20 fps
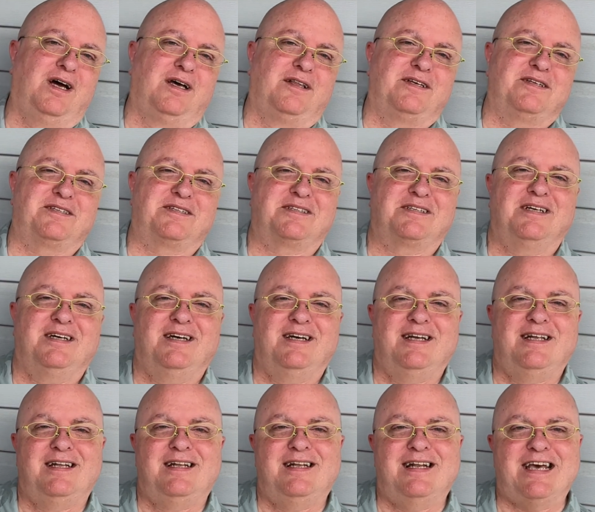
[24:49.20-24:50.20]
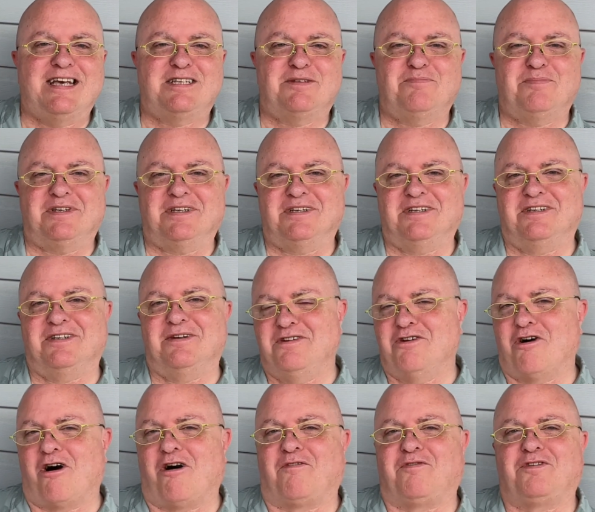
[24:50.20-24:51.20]
This lesbian
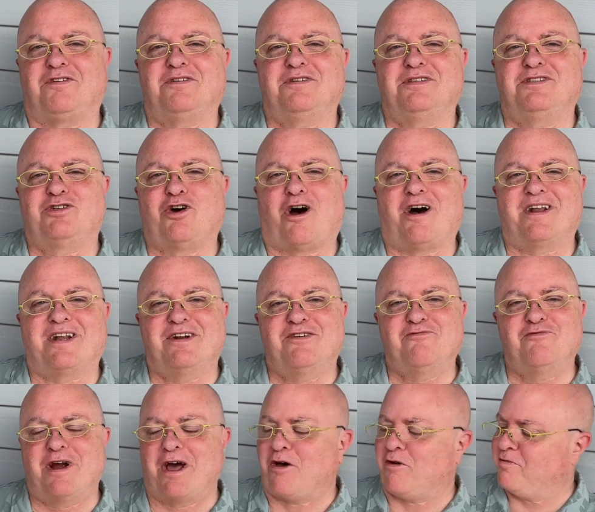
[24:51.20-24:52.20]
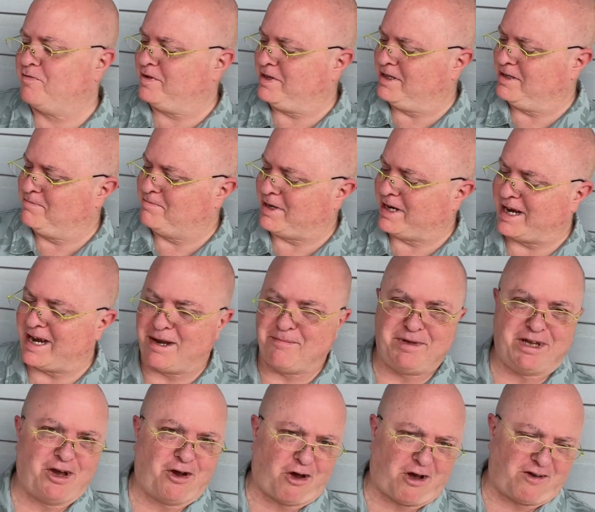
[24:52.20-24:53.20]
novel, Dot and Ralfie by
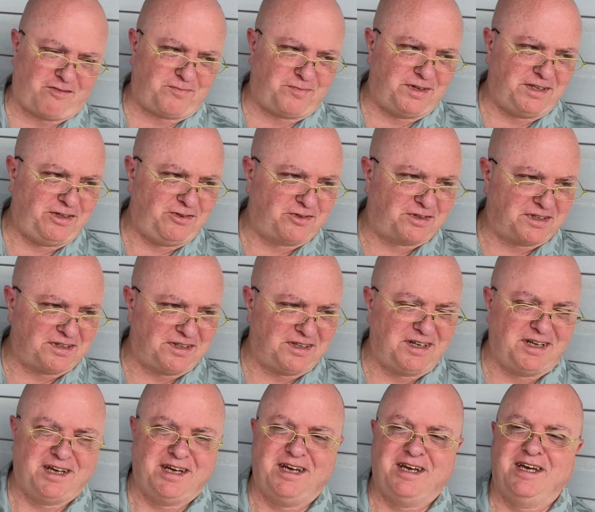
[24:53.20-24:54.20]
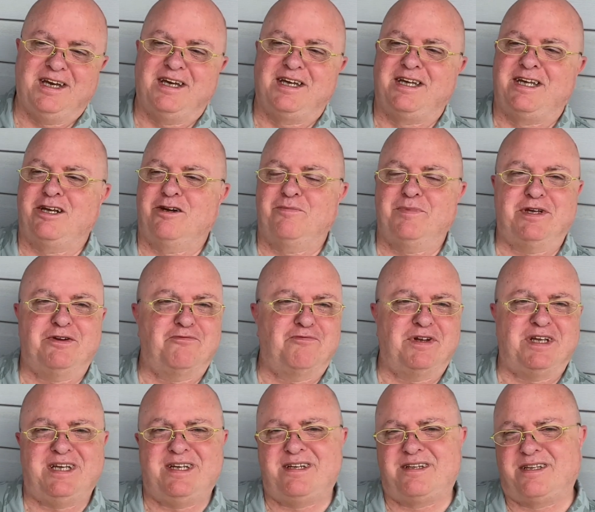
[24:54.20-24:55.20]
Amy Hoffman. You can hear me
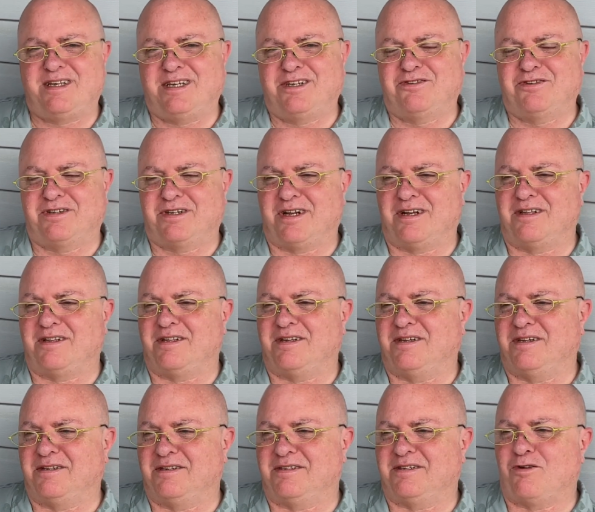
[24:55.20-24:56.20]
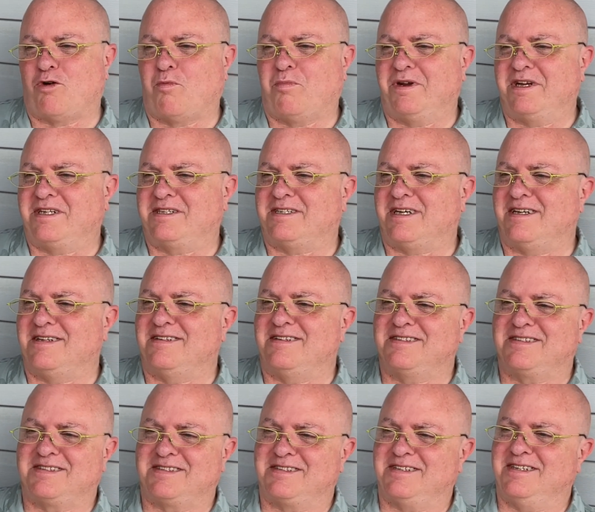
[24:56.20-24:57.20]
read the, the opening
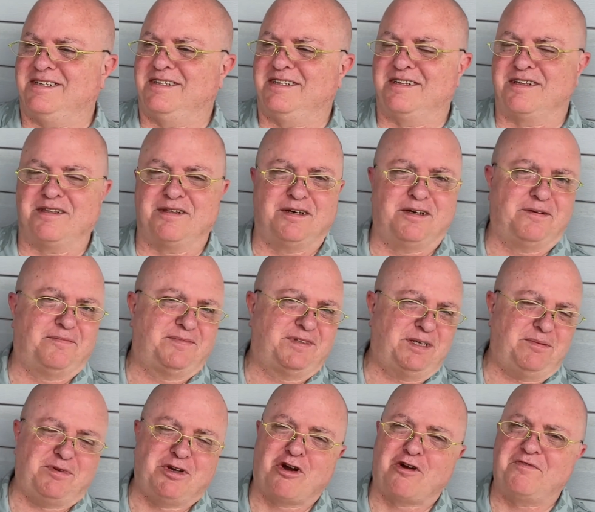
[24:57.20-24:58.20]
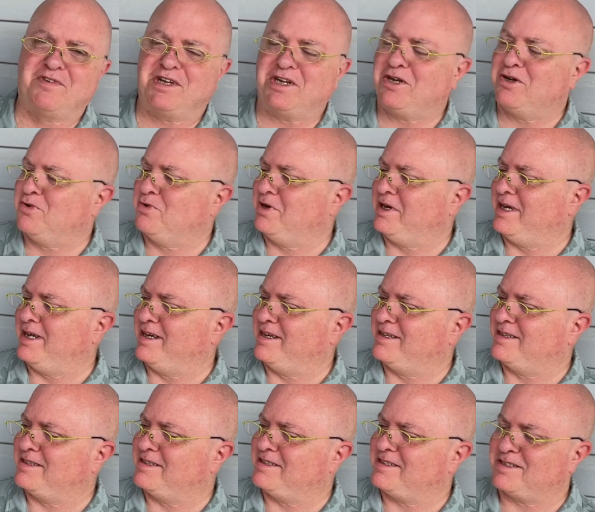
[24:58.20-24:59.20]
sentence in the TBR video,
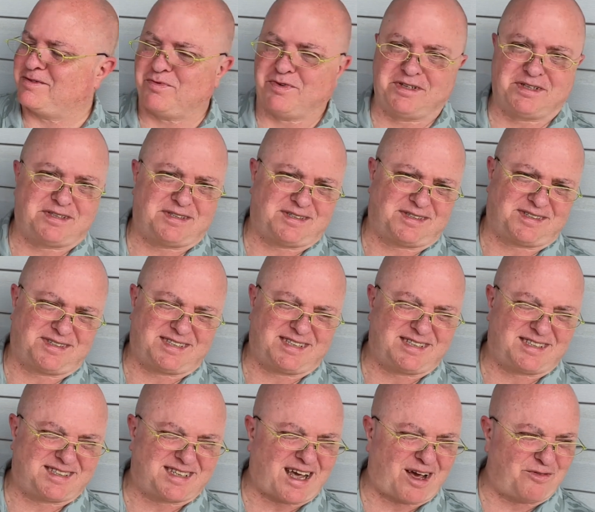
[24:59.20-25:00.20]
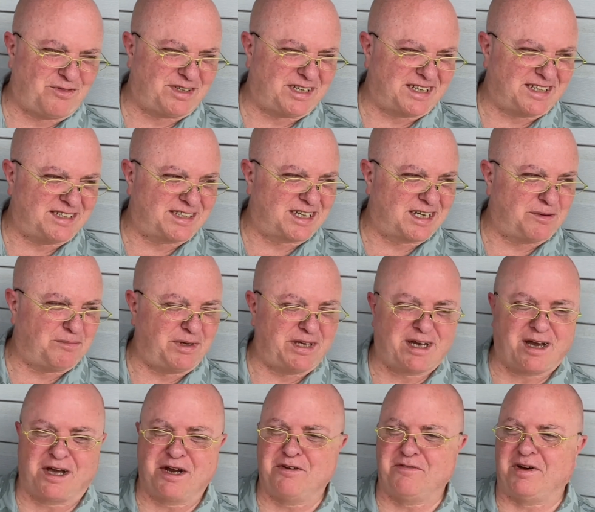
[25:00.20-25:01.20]
and this one sounds like it's going to be
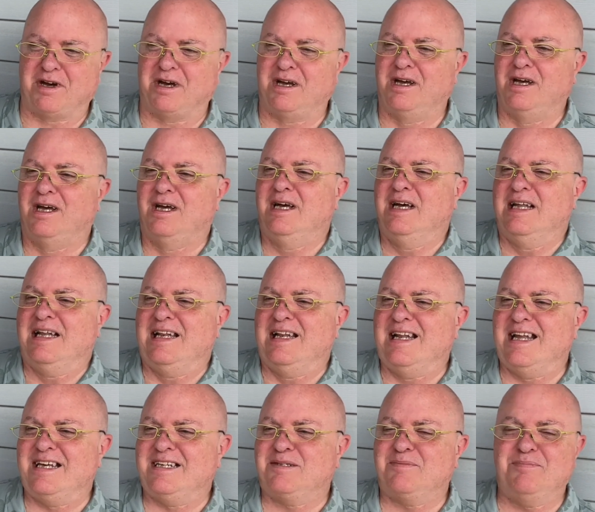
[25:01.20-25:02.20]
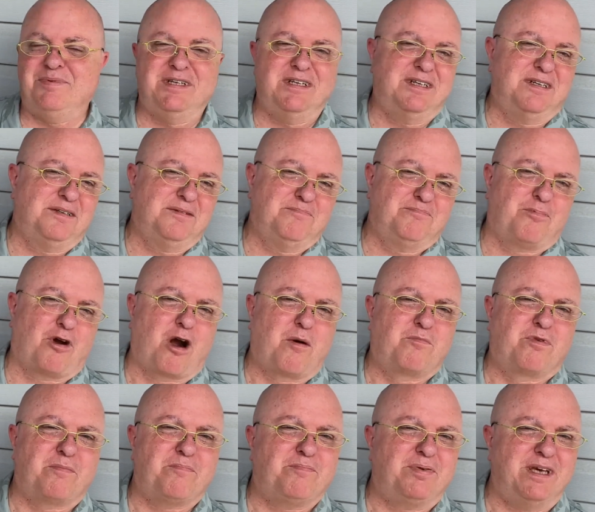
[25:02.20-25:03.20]
kind of a lesbian
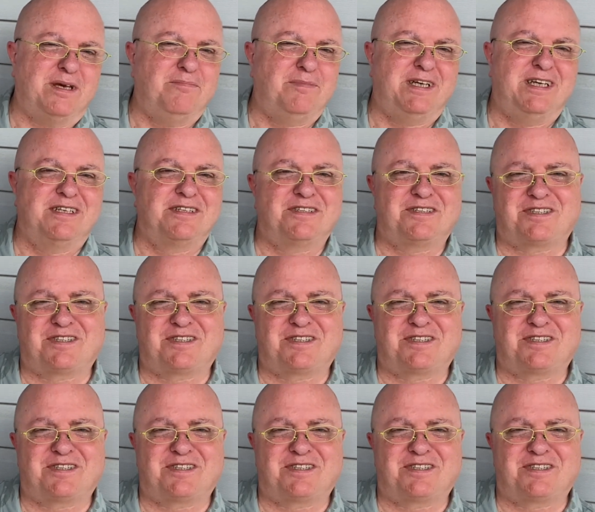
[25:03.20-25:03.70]
Barbara Pymian